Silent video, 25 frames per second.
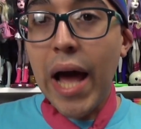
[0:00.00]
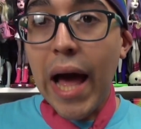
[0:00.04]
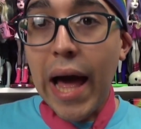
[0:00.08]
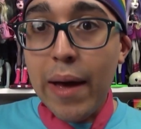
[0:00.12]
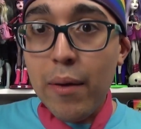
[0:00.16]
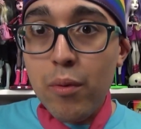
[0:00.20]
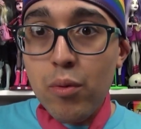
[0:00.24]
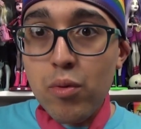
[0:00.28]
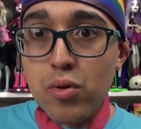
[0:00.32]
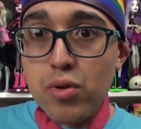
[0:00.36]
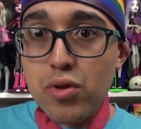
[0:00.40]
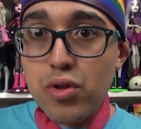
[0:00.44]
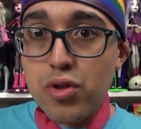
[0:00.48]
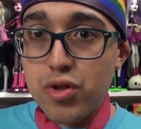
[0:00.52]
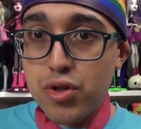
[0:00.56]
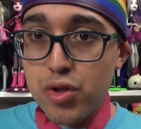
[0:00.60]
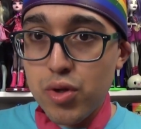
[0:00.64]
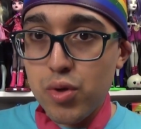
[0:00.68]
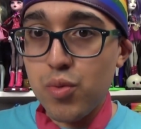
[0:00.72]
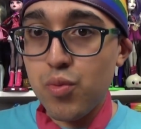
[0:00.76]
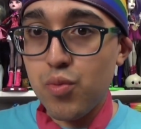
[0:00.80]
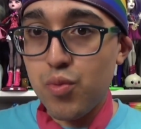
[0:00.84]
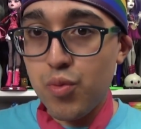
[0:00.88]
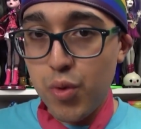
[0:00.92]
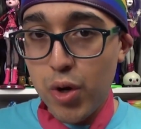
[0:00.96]
I will
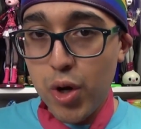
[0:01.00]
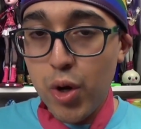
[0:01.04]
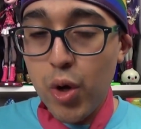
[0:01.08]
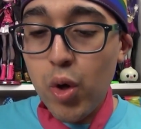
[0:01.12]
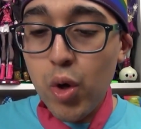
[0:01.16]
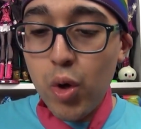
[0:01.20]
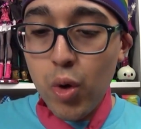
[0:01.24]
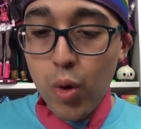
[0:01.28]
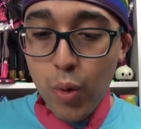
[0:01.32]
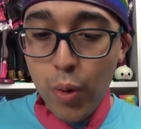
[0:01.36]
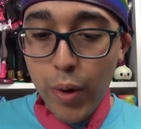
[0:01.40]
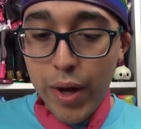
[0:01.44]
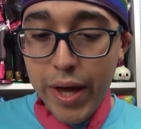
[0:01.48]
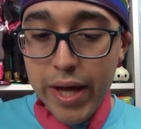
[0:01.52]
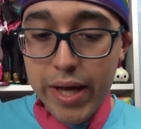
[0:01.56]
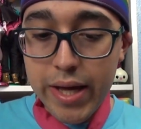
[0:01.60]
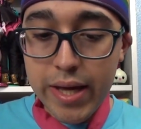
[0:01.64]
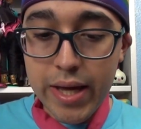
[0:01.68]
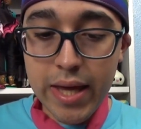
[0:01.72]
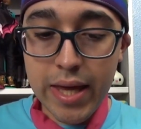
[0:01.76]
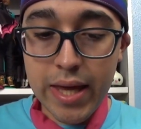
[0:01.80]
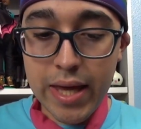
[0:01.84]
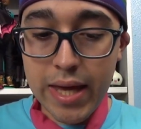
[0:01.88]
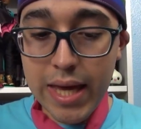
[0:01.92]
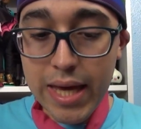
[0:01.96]
do real quick
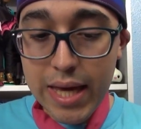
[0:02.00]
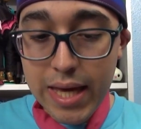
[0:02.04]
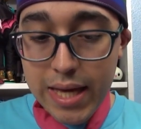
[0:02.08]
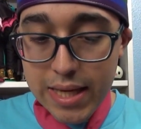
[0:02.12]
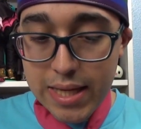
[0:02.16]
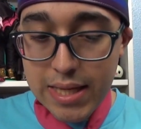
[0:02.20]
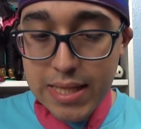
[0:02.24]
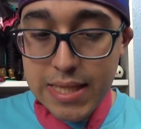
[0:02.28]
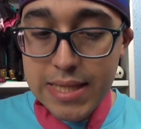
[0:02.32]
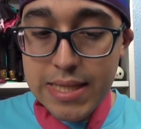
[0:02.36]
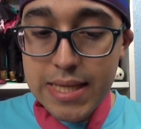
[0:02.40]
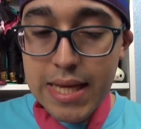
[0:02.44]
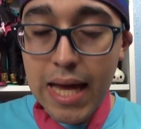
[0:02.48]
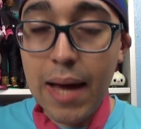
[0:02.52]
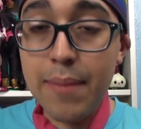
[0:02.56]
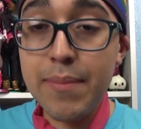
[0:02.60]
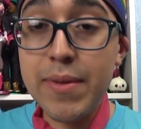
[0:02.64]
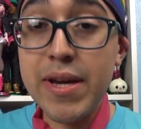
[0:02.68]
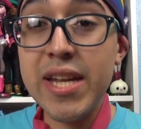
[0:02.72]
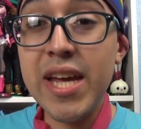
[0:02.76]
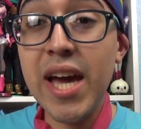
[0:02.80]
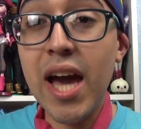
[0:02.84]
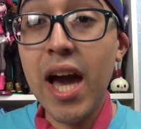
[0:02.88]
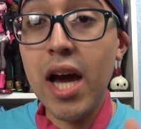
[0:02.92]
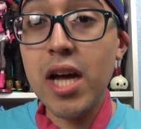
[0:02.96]
is I'm
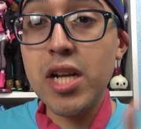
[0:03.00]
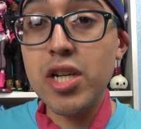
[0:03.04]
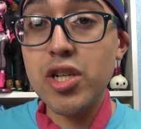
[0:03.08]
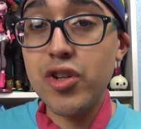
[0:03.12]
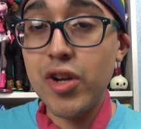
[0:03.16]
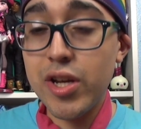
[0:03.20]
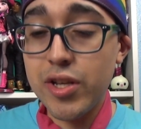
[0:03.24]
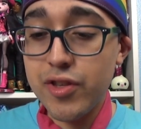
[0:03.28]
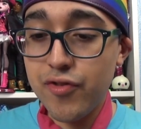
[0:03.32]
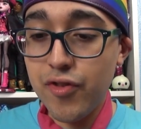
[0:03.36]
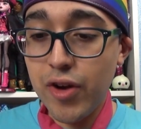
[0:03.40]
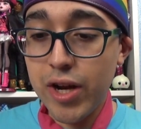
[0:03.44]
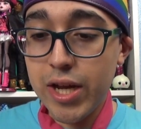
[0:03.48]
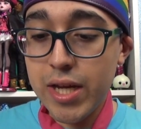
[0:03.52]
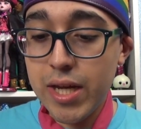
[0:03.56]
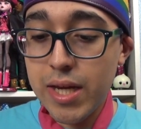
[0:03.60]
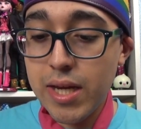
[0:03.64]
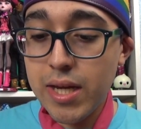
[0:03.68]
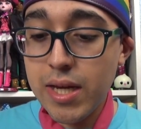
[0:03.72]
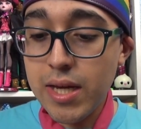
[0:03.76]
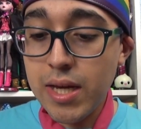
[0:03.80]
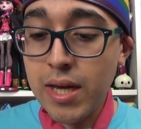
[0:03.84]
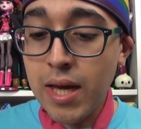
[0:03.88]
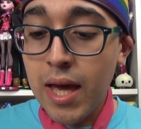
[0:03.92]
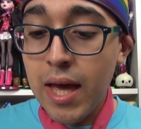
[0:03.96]
gonna undress
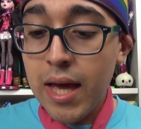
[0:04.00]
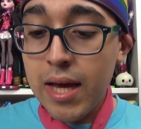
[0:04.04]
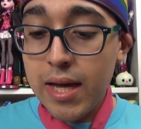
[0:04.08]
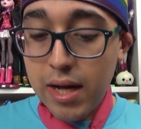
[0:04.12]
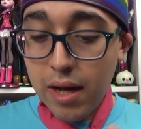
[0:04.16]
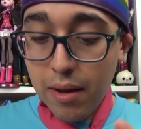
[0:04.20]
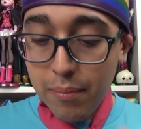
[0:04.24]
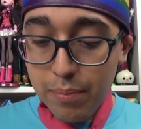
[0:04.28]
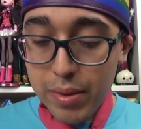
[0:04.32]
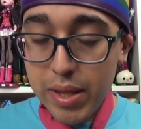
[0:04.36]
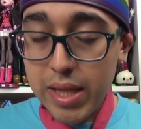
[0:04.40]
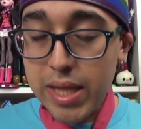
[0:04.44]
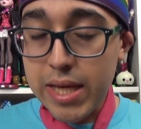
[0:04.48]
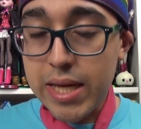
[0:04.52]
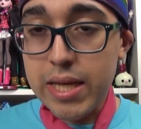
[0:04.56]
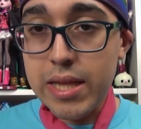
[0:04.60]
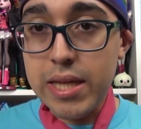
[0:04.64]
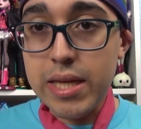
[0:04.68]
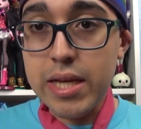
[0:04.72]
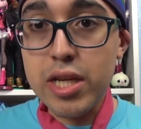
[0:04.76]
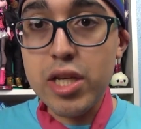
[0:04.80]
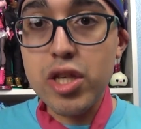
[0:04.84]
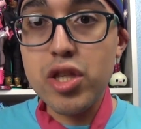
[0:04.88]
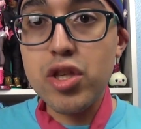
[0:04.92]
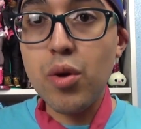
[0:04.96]
Frankie
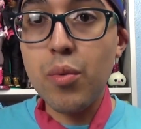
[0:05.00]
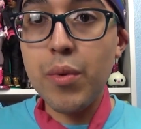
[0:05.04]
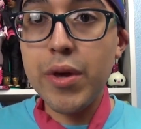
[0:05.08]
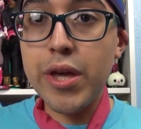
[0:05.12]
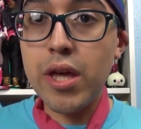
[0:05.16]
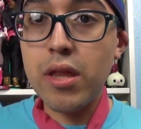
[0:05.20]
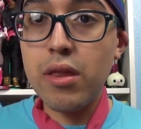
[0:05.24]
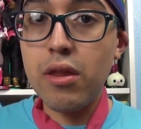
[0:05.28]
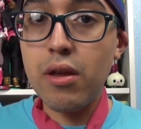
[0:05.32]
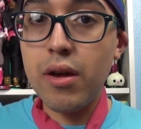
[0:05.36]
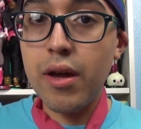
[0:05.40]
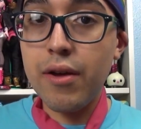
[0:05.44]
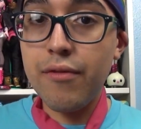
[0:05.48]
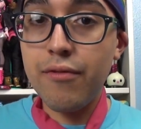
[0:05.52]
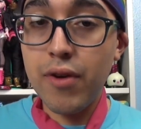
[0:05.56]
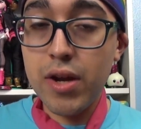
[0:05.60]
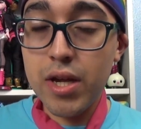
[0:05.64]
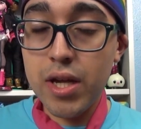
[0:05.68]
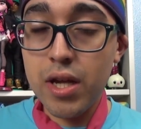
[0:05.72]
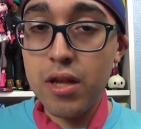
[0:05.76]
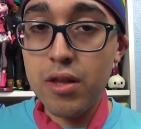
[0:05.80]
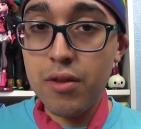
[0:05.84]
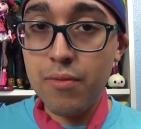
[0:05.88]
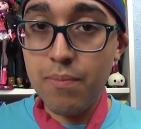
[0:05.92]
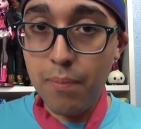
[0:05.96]
completely so we can look at
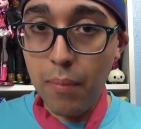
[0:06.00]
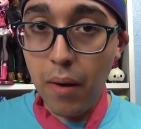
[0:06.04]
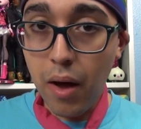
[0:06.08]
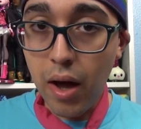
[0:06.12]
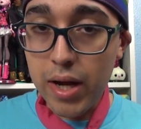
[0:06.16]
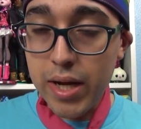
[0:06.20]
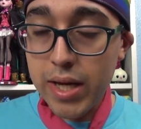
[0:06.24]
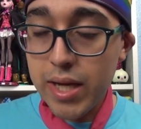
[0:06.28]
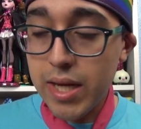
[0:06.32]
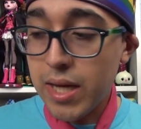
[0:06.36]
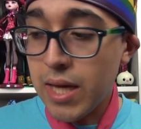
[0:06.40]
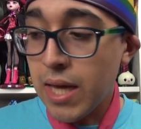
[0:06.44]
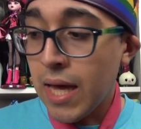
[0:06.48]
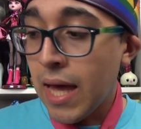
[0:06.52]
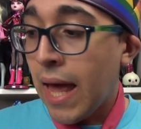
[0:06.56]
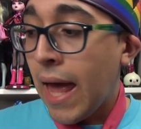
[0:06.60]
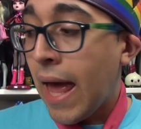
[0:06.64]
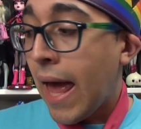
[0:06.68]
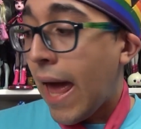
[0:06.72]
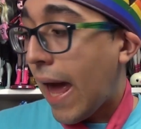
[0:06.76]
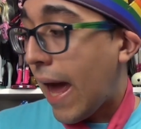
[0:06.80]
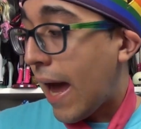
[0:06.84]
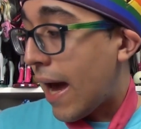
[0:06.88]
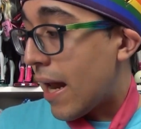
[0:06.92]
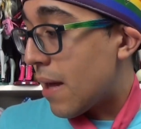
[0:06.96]
Frankie's body,
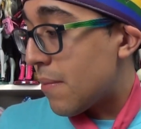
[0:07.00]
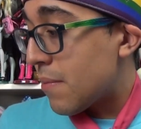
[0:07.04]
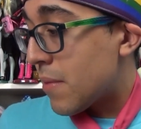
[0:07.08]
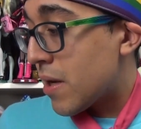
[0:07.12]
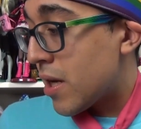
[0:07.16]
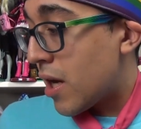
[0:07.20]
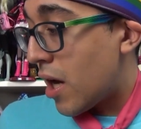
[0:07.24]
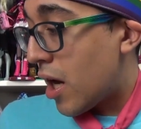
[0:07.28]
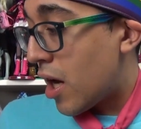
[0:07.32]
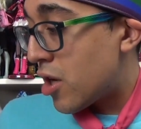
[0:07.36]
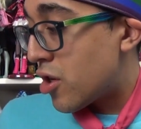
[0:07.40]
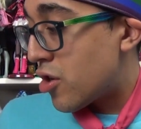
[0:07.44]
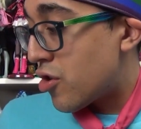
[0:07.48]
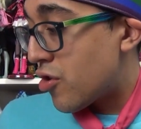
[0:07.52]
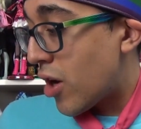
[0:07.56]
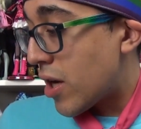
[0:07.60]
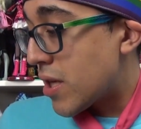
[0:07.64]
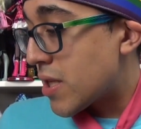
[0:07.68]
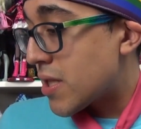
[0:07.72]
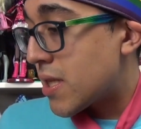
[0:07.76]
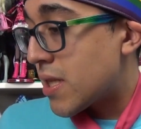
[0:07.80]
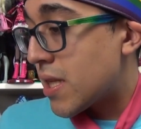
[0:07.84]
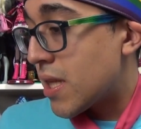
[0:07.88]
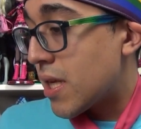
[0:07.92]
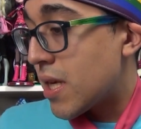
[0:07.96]
and I'm gonna
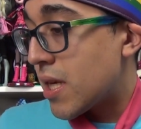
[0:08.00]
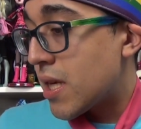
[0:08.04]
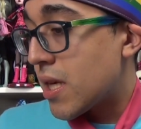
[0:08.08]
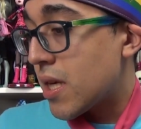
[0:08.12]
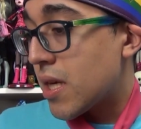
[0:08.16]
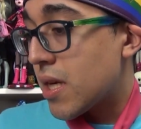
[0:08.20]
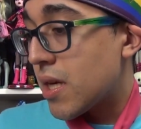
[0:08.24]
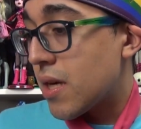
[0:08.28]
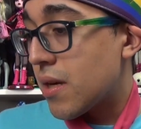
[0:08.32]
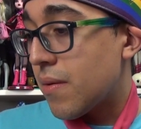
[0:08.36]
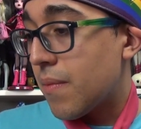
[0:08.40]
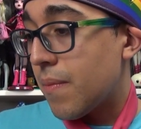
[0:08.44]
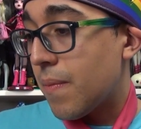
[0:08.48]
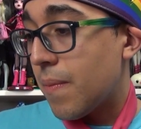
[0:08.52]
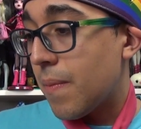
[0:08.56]
undress the